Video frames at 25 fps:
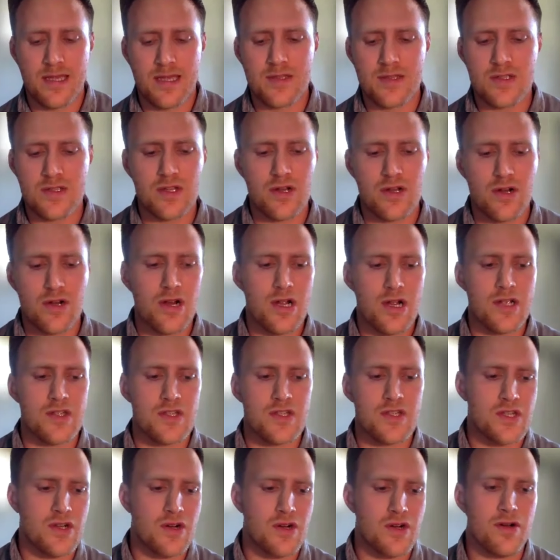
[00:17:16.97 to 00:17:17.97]
is there a
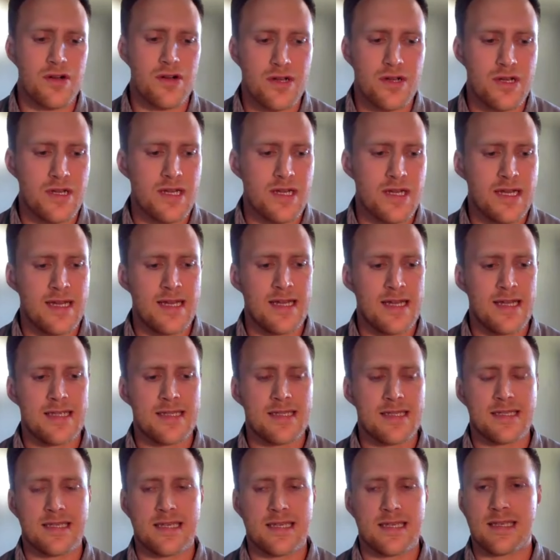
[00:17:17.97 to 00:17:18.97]
certain
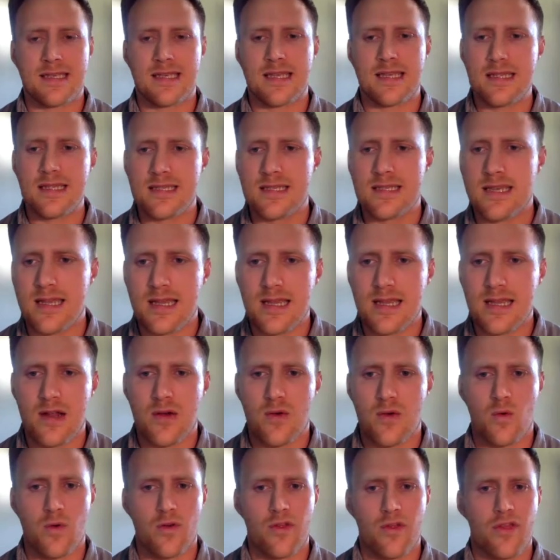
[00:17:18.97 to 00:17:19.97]
statistic
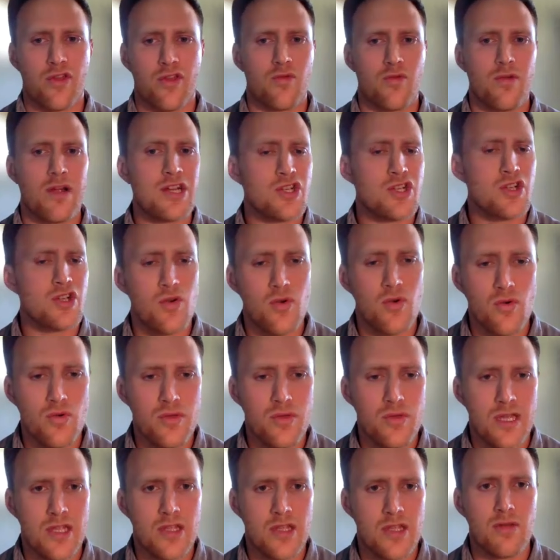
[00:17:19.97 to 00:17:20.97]
or
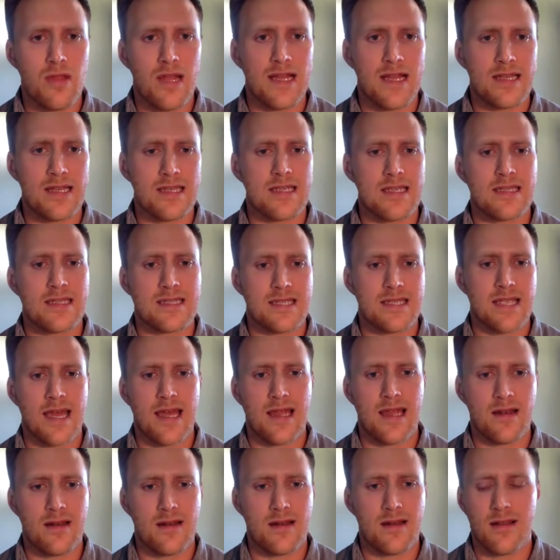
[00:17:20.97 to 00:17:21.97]
threshold that you like to
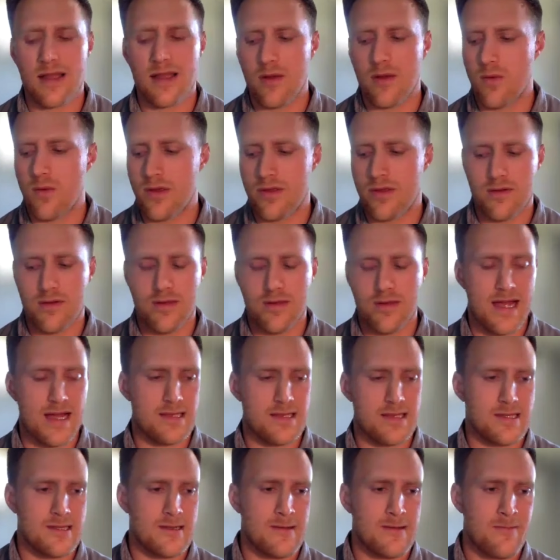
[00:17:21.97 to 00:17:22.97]
set, like whether
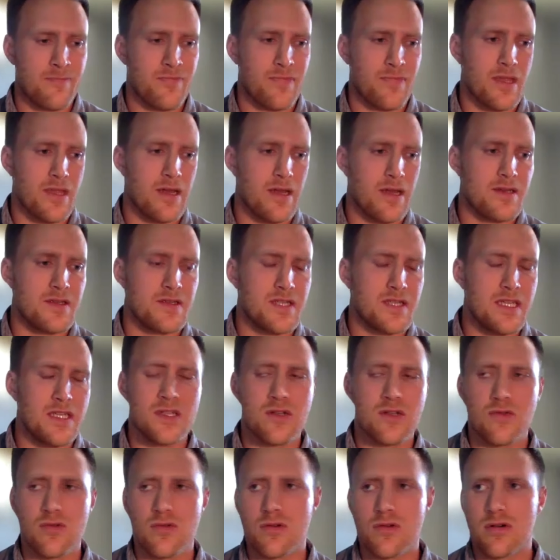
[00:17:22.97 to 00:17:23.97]
that's a
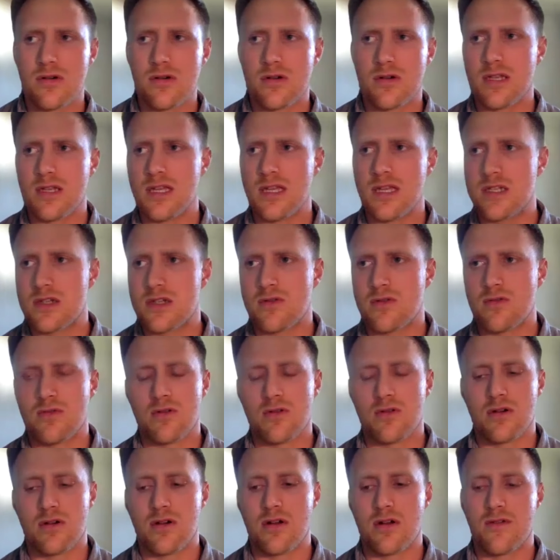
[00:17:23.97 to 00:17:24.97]
z-score,
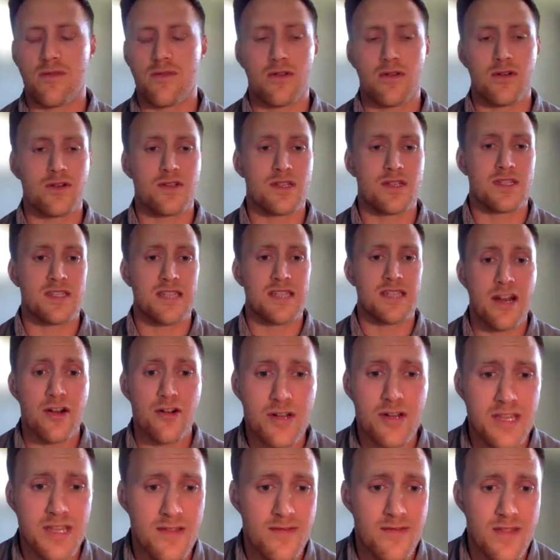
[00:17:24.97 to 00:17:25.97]
t-score, if there's a
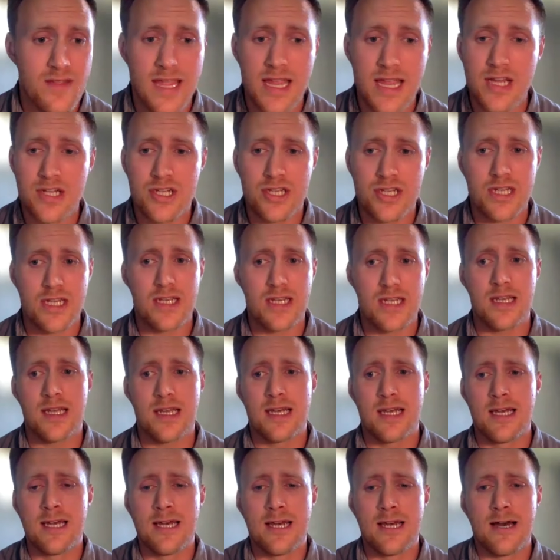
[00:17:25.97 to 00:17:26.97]
standard deviation?
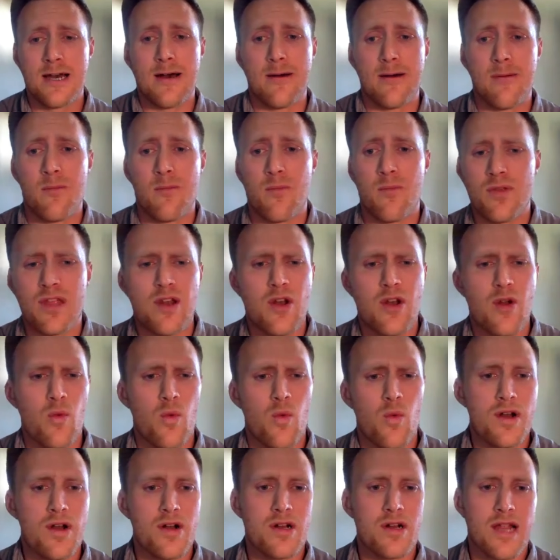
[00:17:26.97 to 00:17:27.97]
You know,
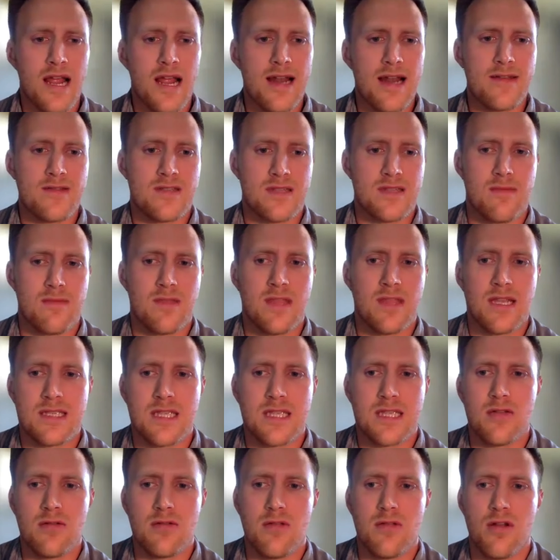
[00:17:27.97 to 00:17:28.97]
what are kind of some things
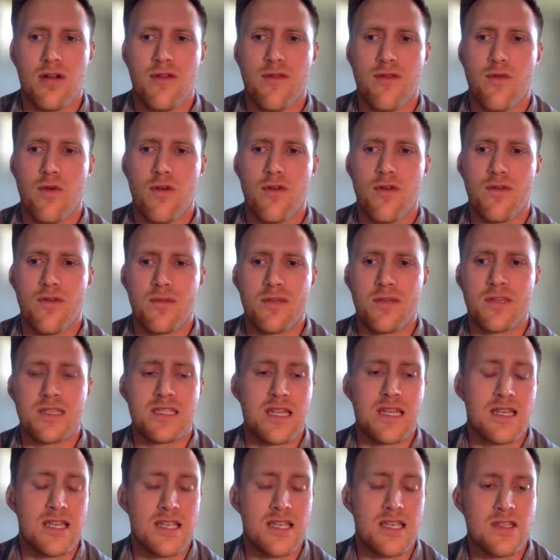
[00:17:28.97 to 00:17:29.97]
that you look for from a
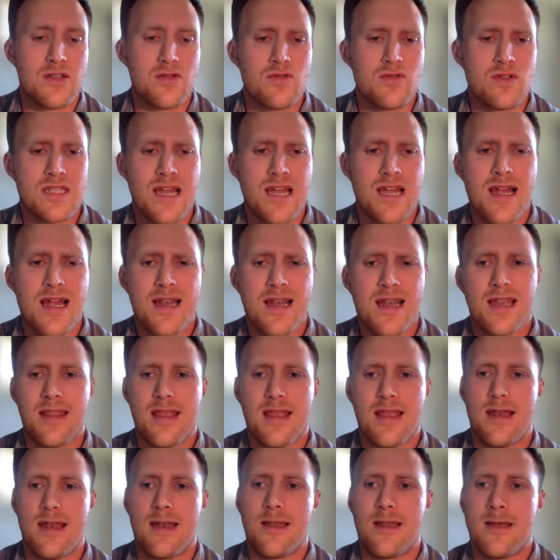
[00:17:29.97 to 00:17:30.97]
statistical side? And
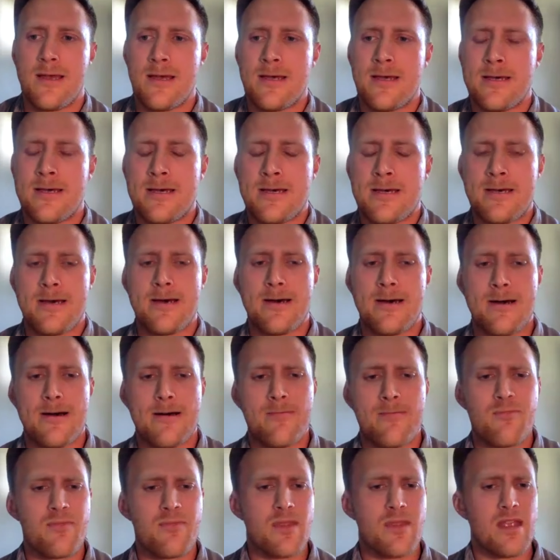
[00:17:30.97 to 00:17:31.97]
then
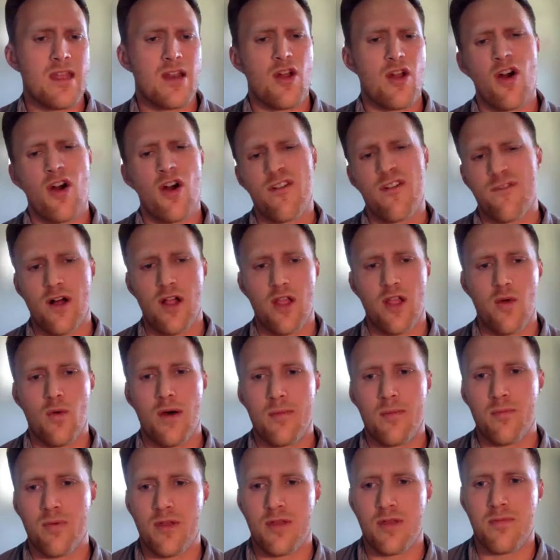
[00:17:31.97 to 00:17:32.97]
you know, I'll follow
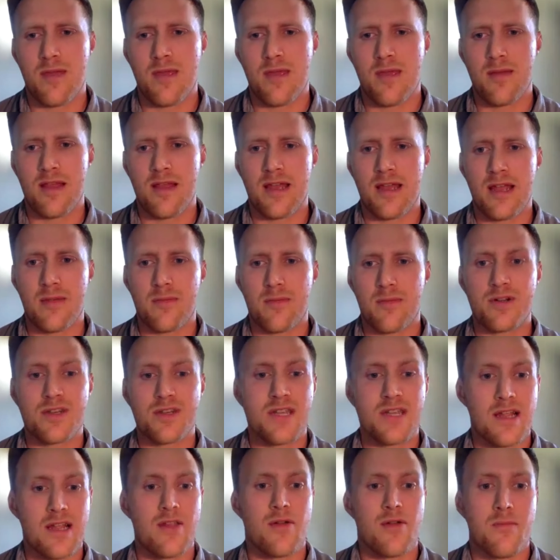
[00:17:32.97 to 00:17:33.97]
up with maybe like a
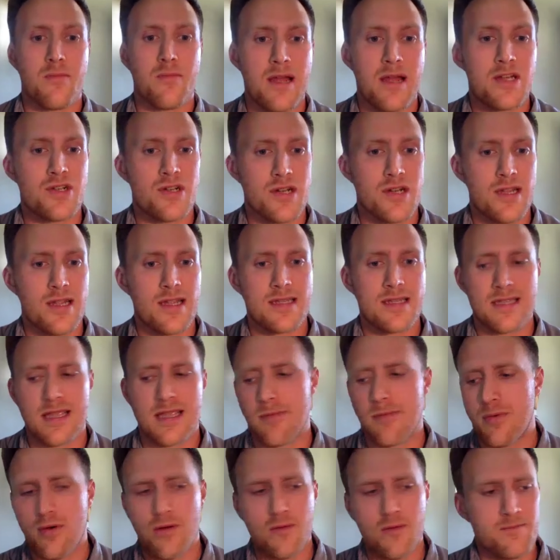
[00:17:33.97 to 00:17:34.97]
particular metric
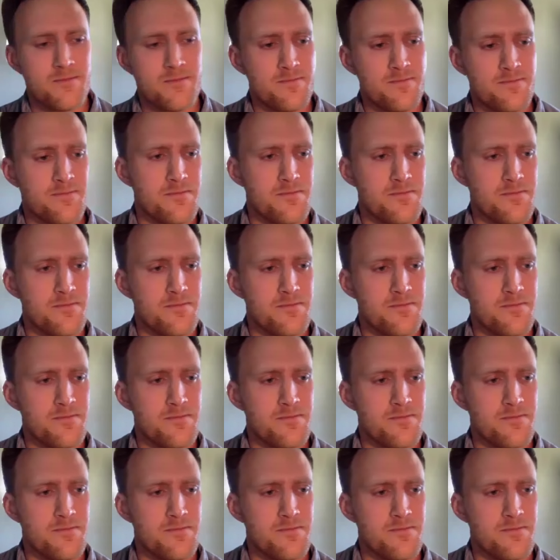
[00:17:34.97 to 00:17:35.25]
example.